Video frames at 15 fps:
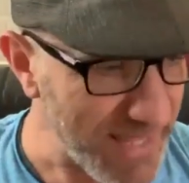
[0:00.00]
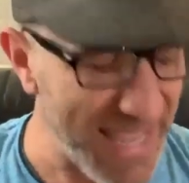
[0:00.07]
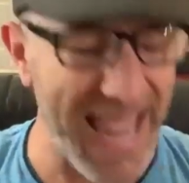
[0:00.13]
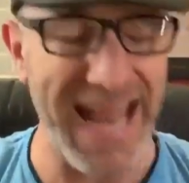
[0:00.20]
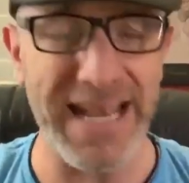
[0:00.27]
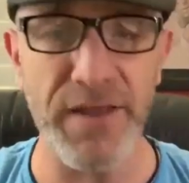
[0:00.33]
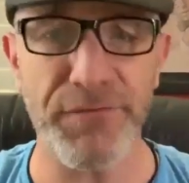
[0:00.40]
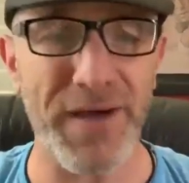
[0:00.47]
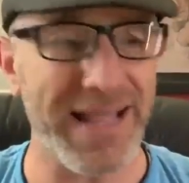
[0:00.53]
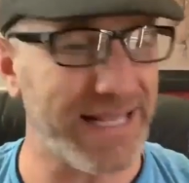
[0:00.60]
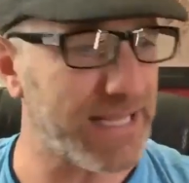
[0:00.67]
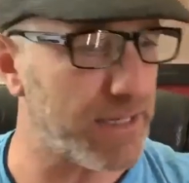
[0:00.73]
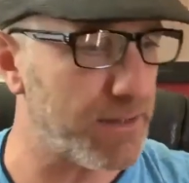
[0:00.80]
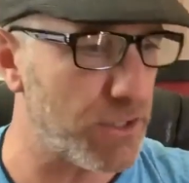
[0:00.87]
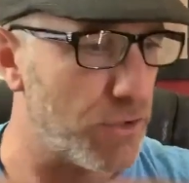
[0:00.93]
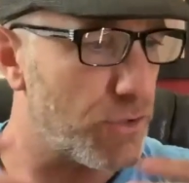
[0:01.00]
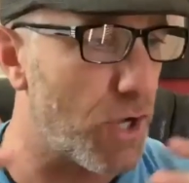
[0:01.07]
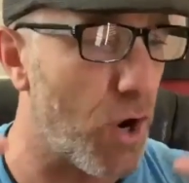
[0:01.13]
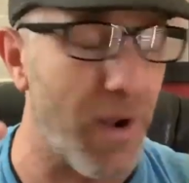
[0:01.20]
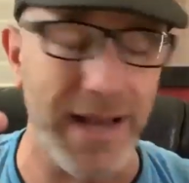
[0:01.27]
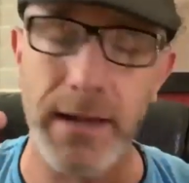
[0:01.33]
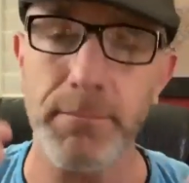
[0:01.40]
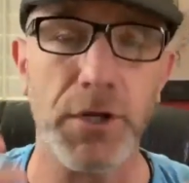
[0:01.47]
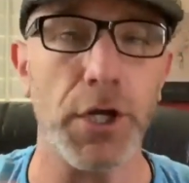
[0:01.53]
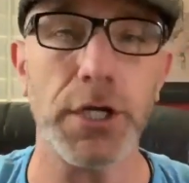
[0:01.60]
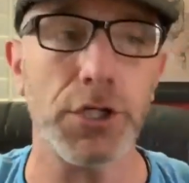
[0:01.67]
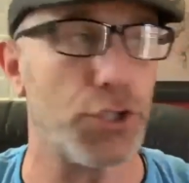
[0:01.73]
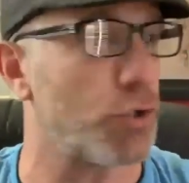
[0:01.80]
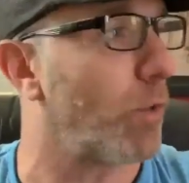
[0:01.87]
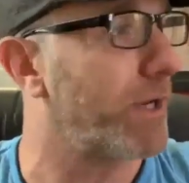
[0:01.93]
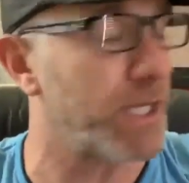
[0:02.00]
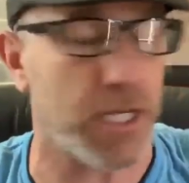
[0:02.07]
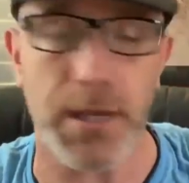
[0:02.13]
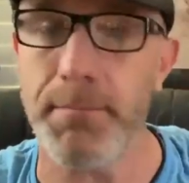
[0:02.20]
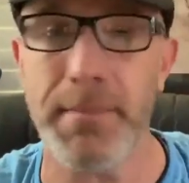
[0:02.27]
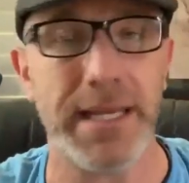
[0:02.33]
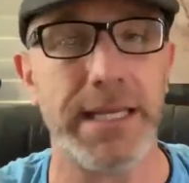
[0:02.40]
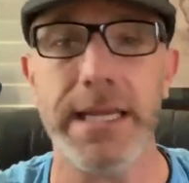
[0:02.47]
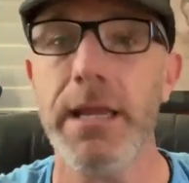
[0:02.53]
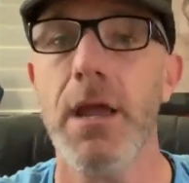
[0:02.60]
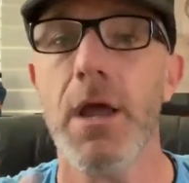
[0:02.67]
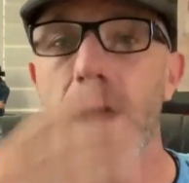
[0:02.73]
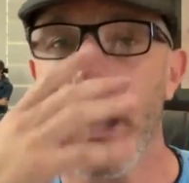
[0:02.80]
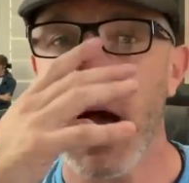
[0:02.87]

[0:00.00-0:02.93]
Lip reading: if I can, you know, and I'm going to join a committee.